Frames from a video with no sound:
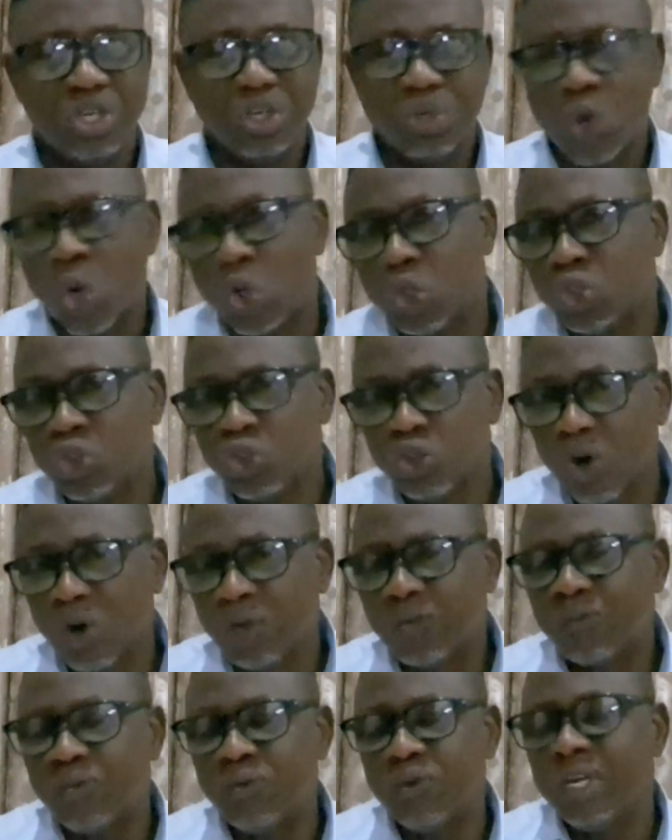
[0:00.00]
Does
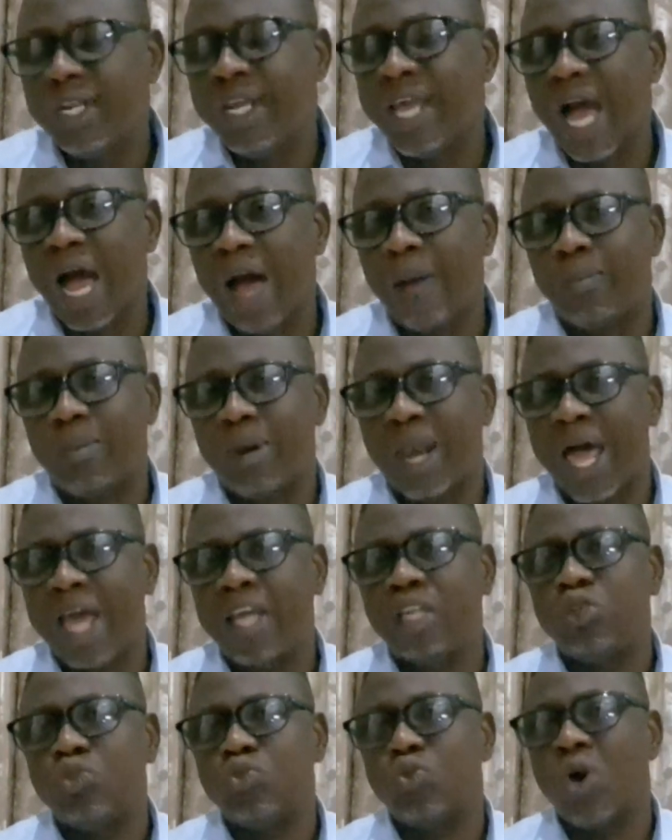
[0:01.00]
not fully
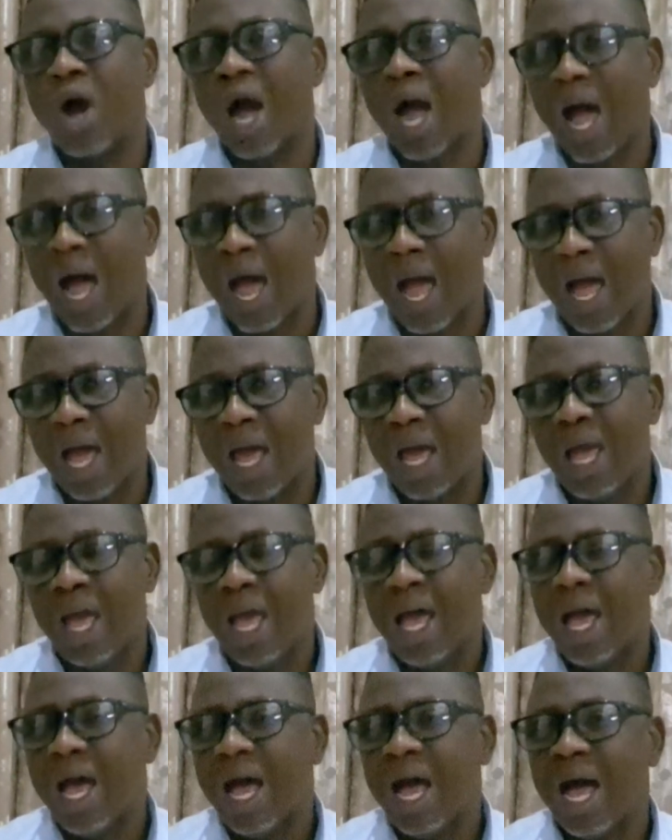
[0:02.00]
apply to her
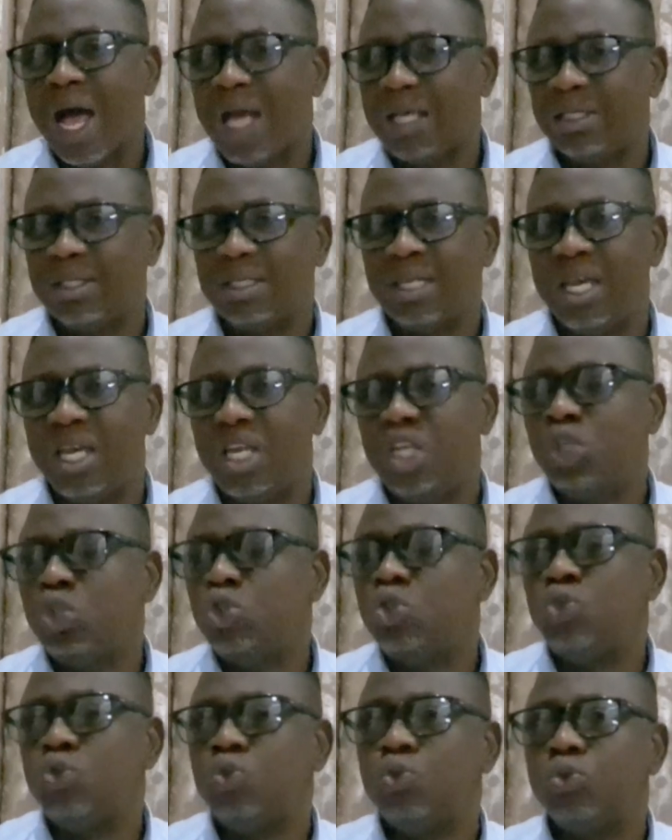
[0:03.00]
as a
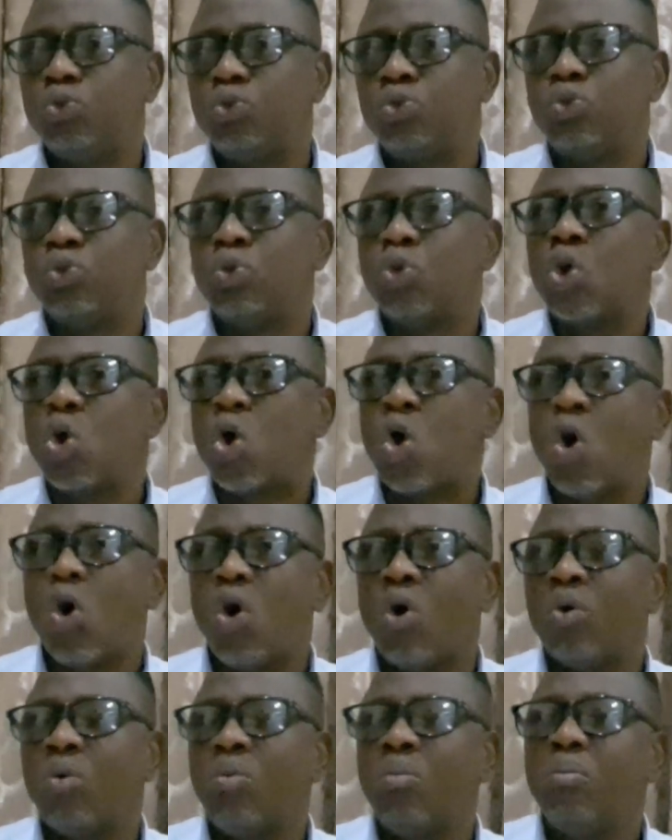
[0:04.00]
youth
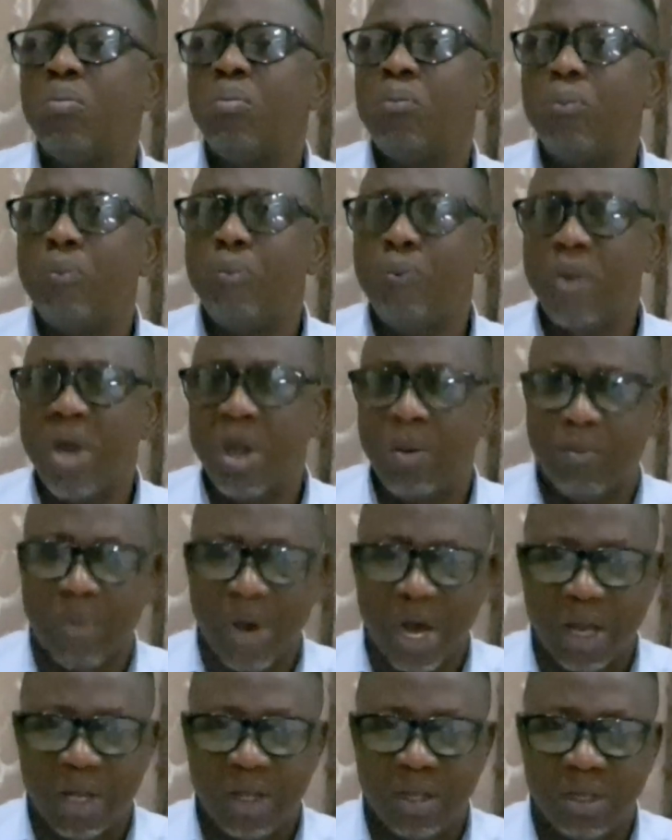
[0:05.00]
corps
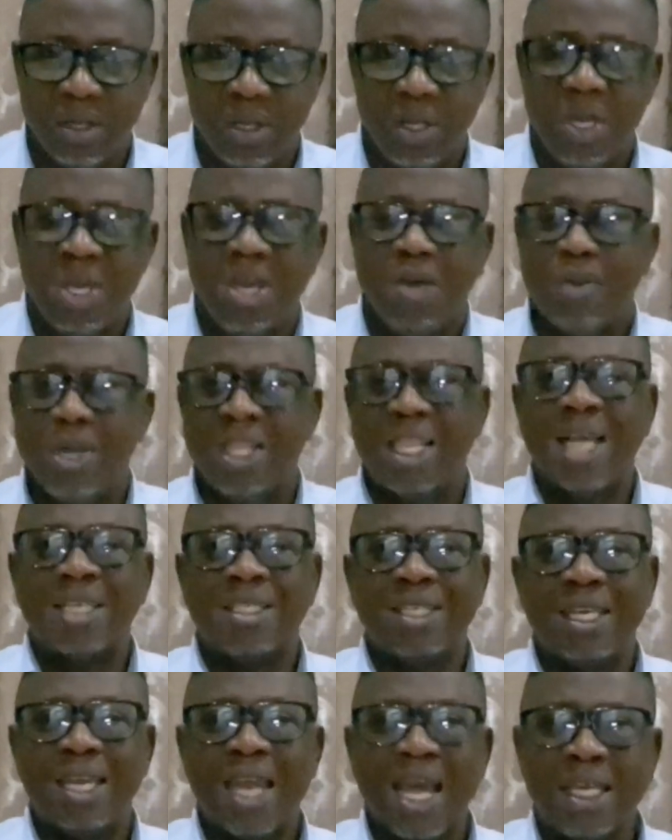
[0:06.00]
member. But
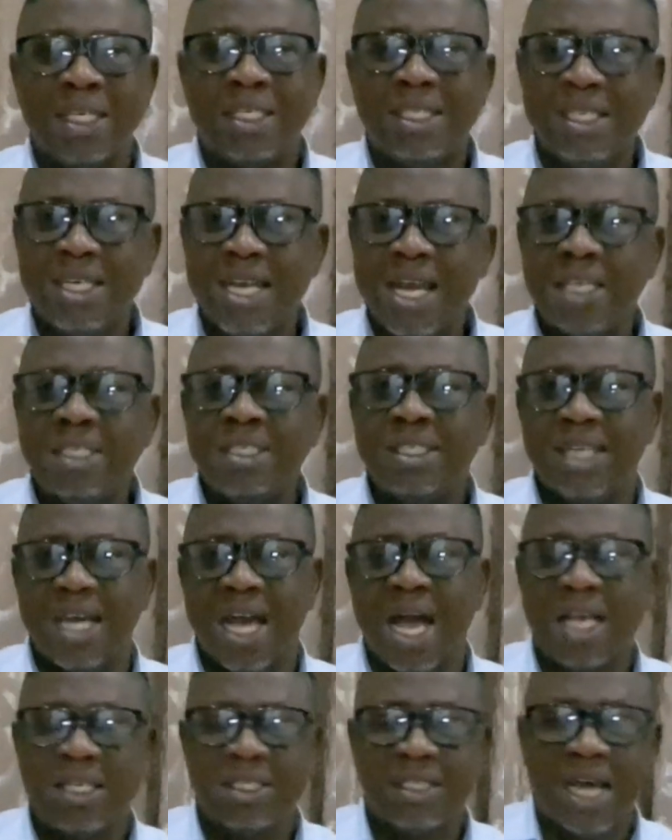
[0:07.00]
as a Nigerian, she
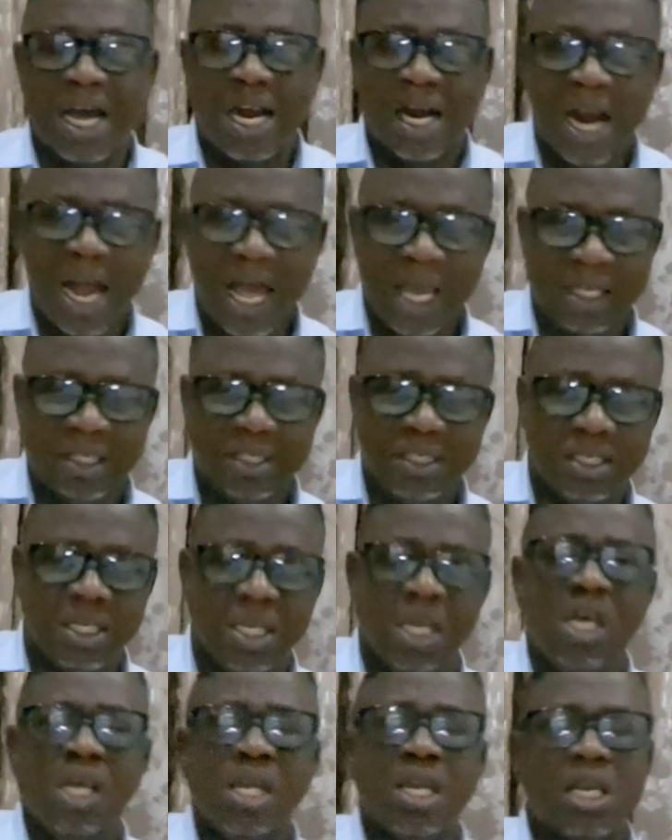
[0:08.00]
has that right.
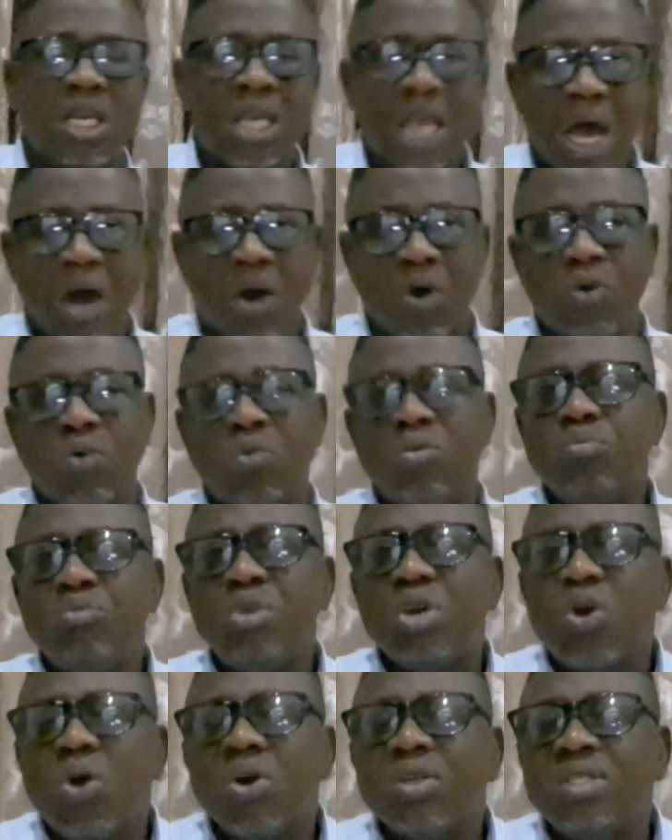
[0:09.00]
Now,
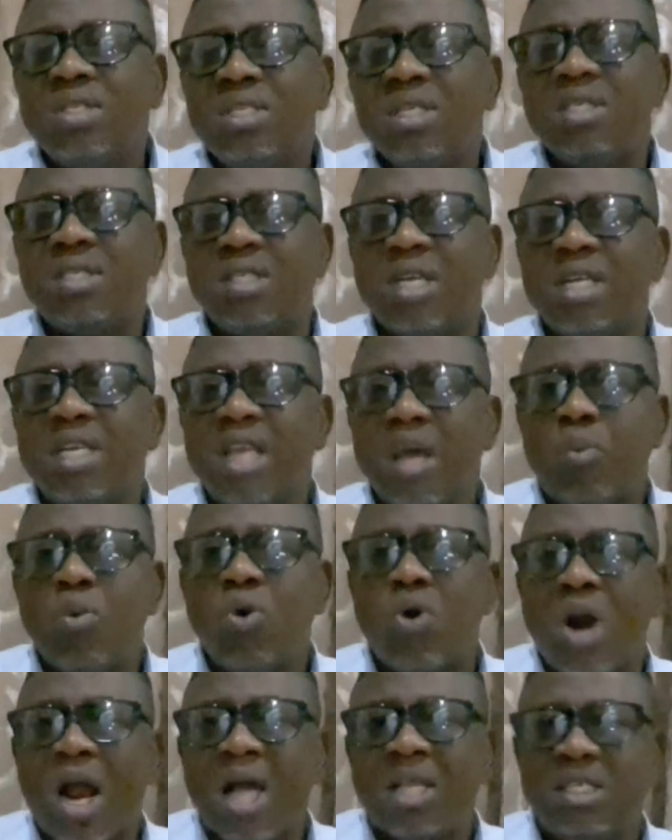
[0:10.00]
because this is a
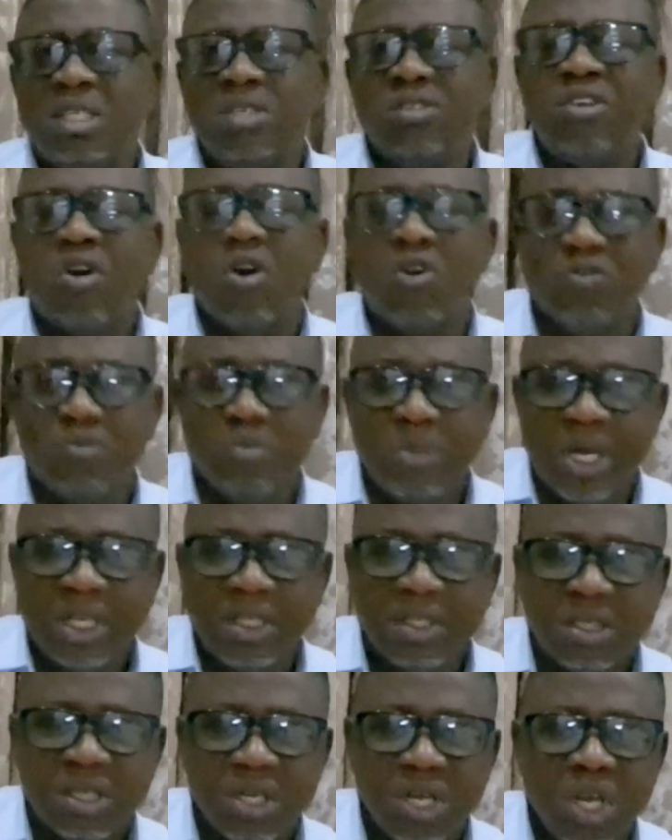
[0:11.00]
democratic
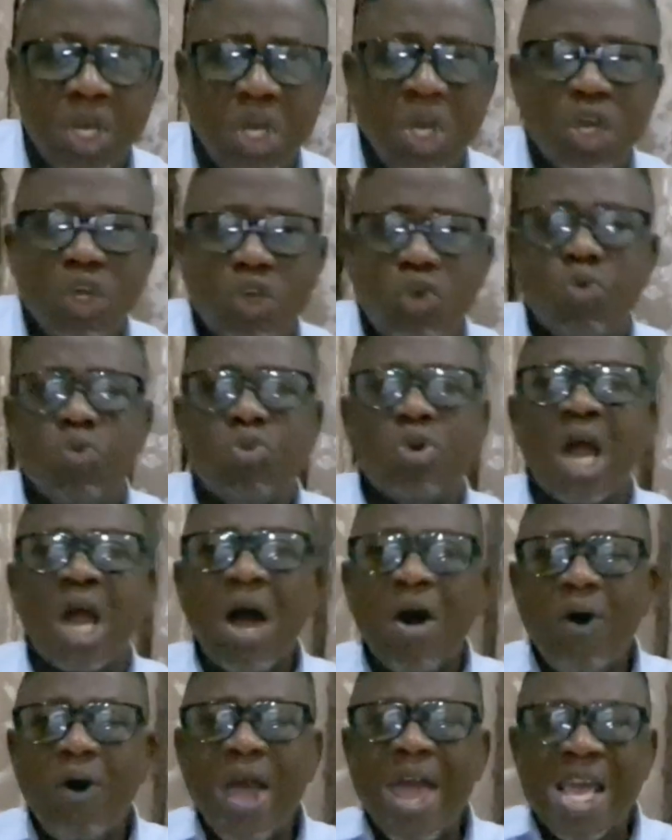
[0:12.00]
government, you
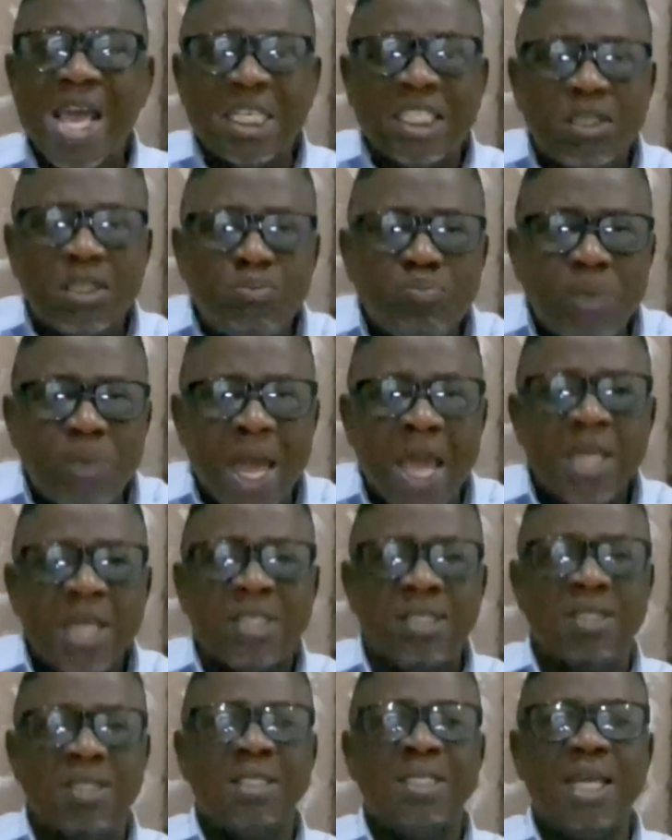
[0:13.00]
now
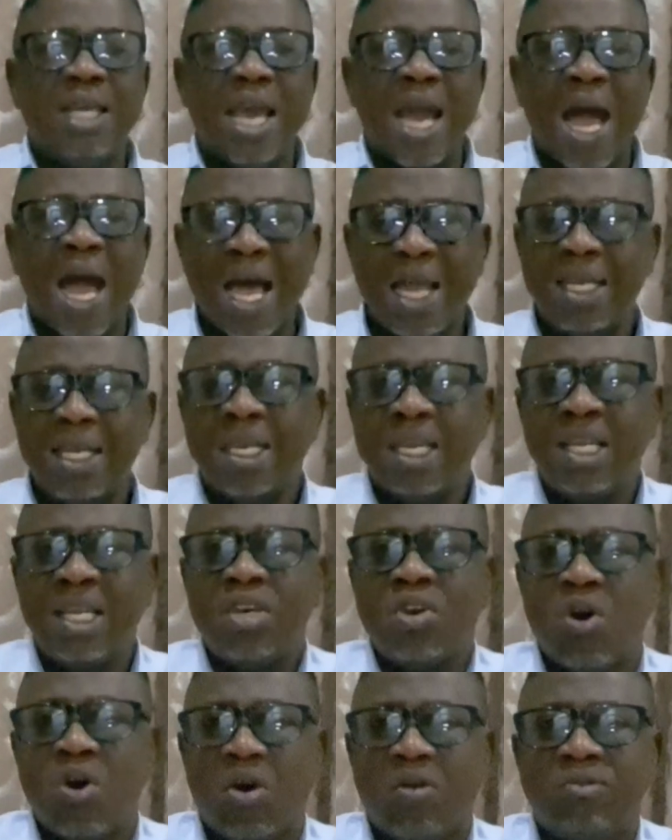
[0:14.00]
expect the
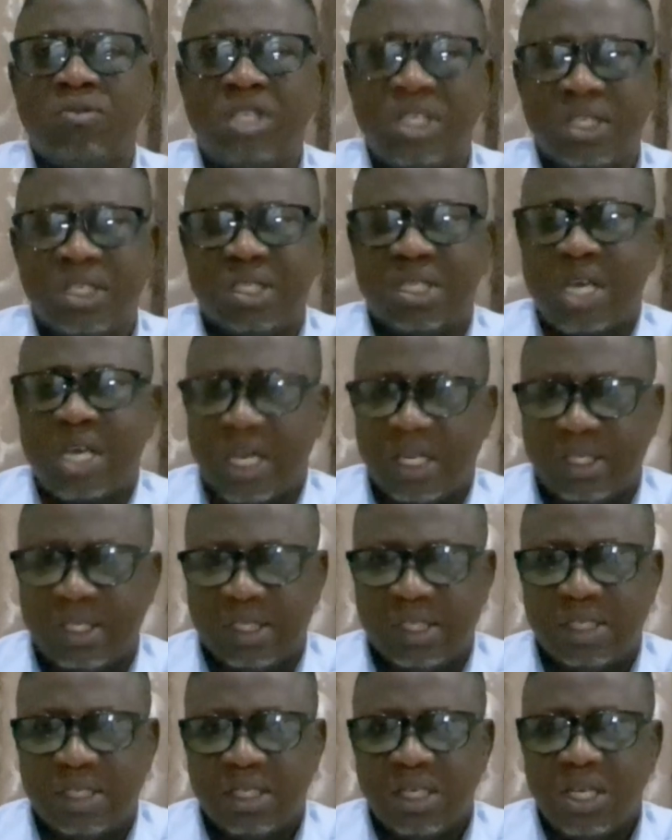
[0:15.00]
handling of this
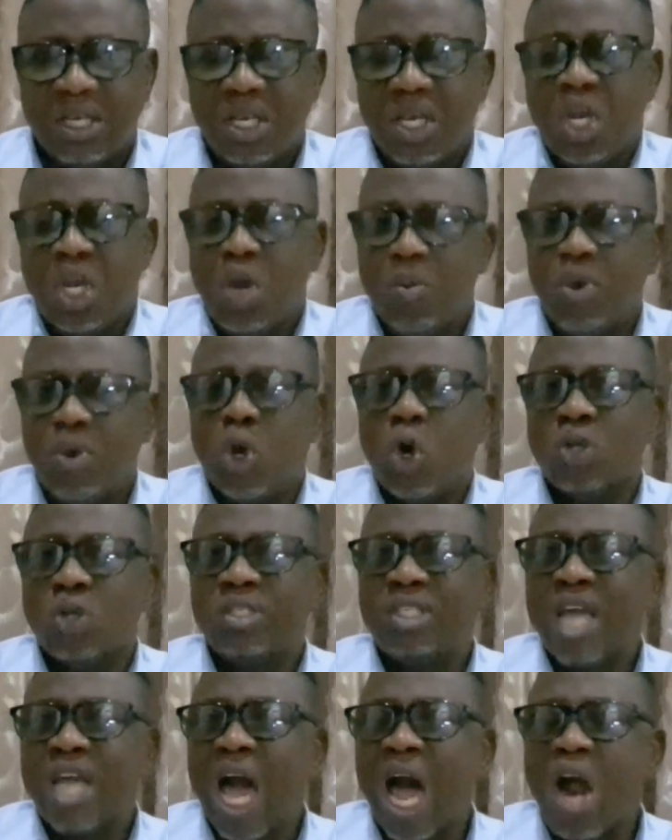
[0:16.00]
case,
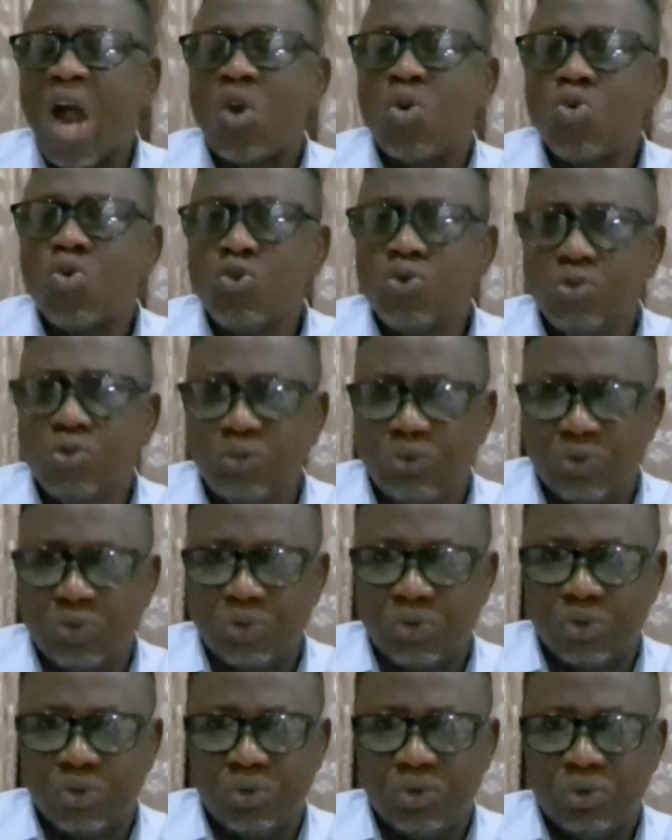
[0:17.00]
because their
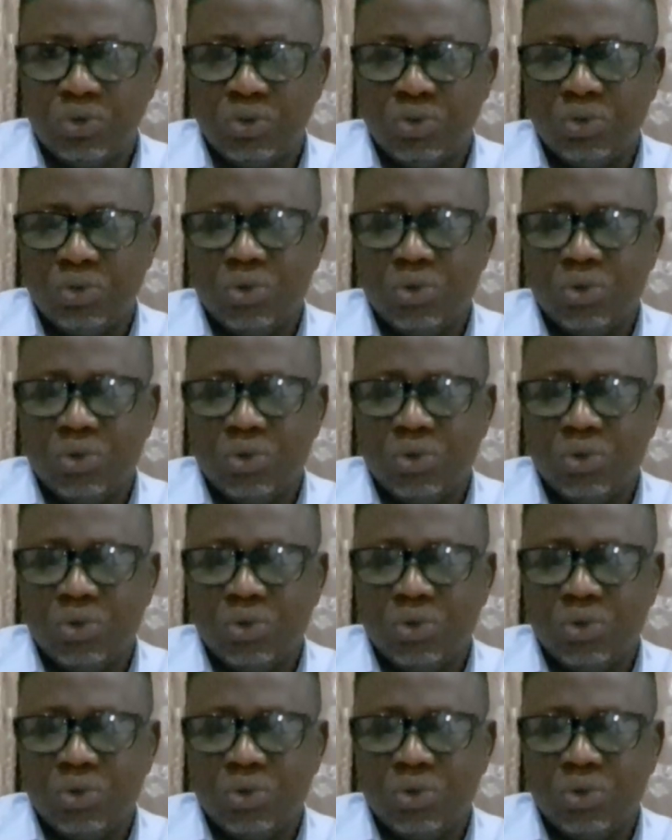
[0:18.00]
rules